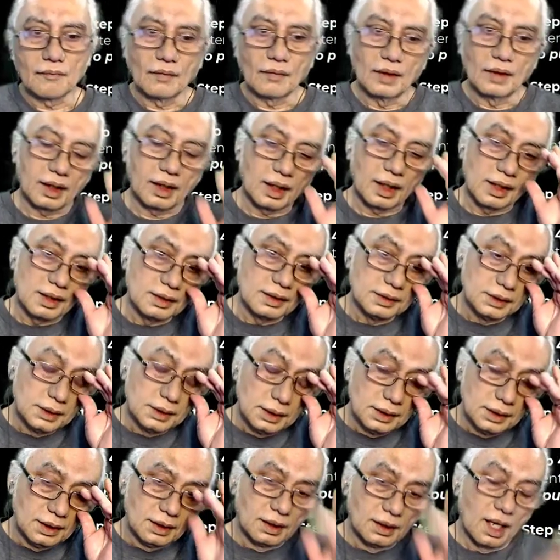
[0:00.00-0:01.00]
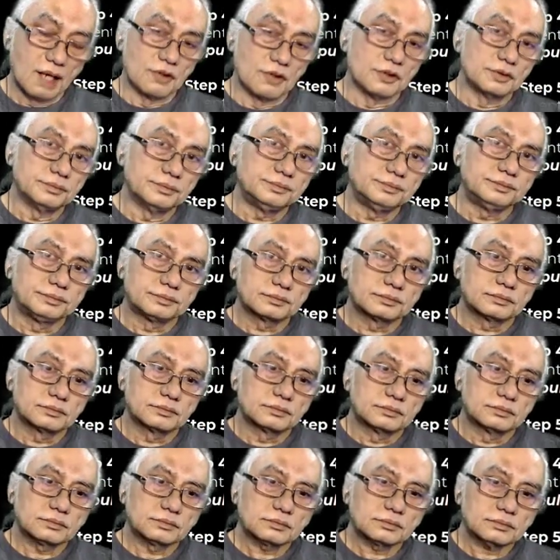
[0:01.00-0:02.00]
Okay, now
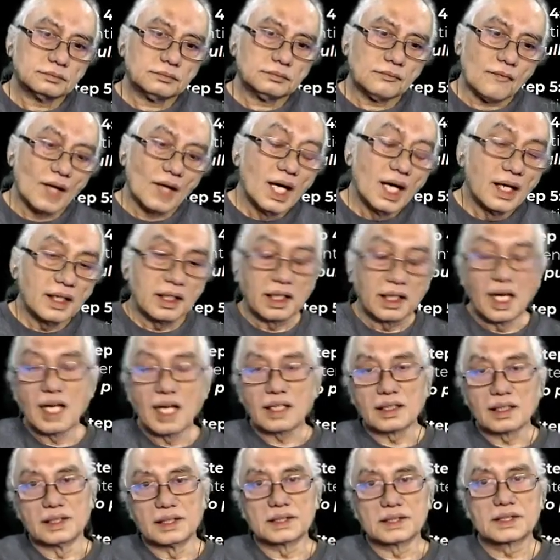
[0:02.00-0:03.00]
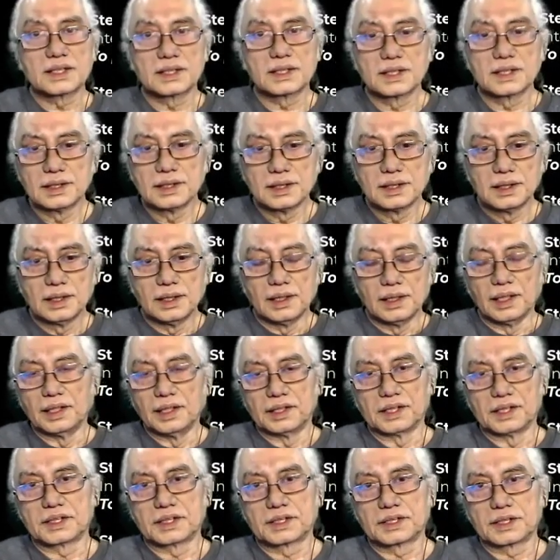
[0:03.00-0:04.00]
regardless, it
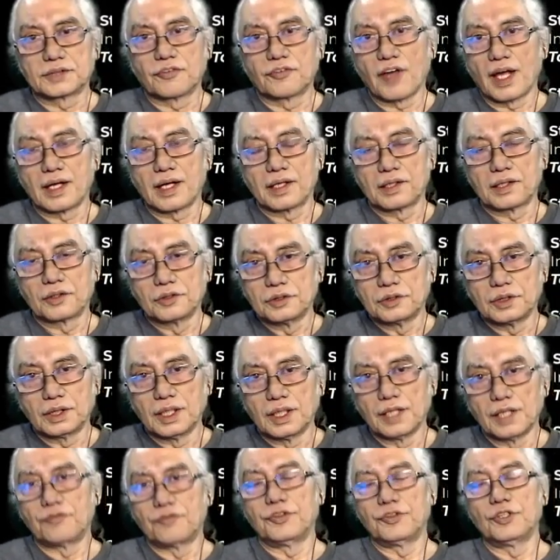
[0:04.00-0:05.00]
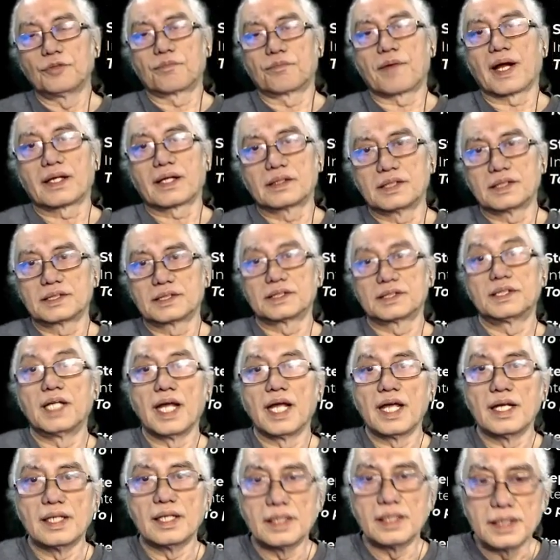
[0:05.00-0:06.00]
is very good if you practice
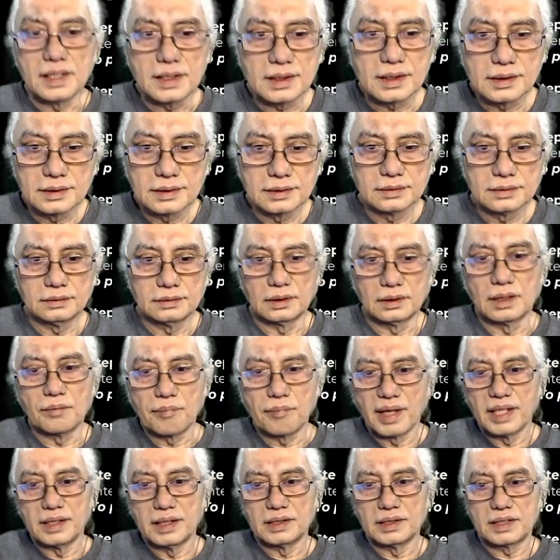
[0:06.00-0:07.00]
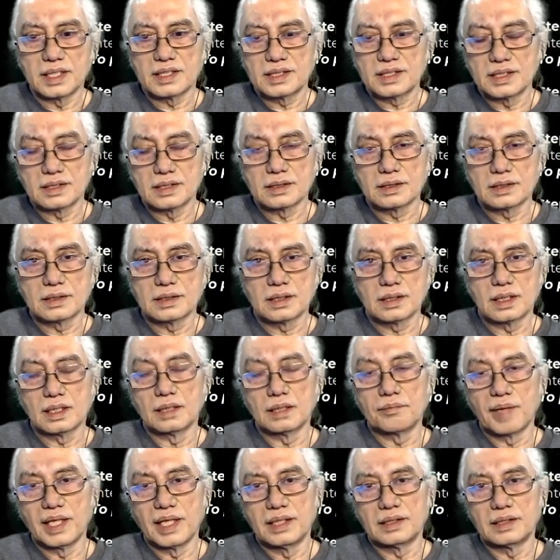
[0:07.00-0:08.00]
daily the meditation
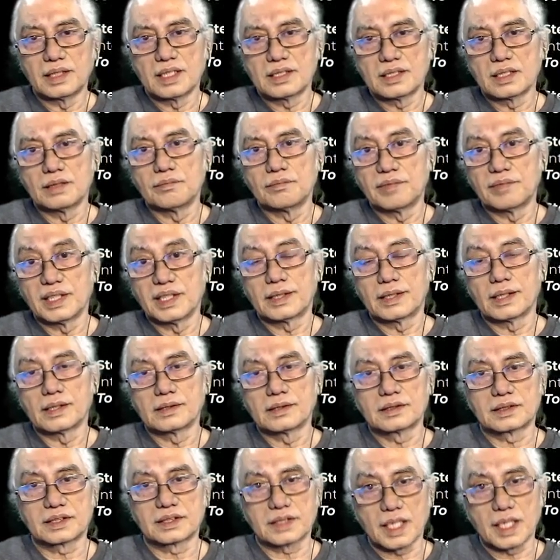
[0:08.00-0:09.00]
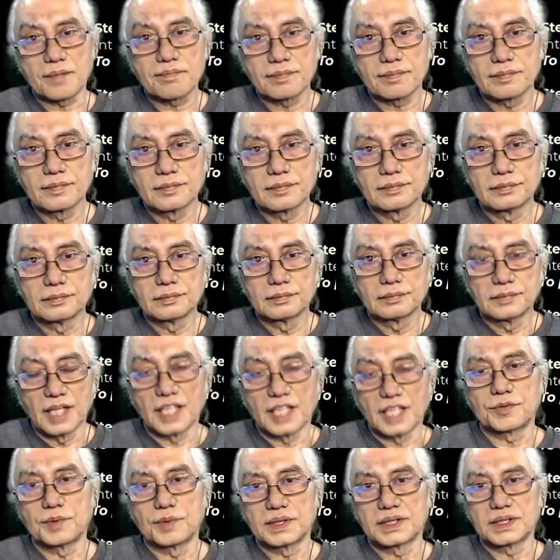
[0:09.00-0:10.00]
breathing step,
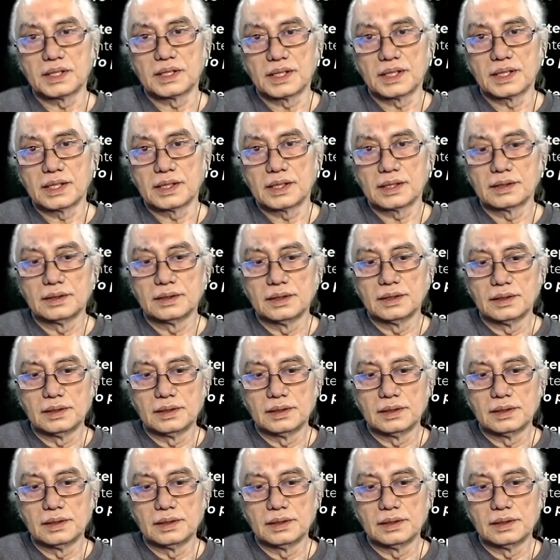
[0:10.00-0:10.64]
especially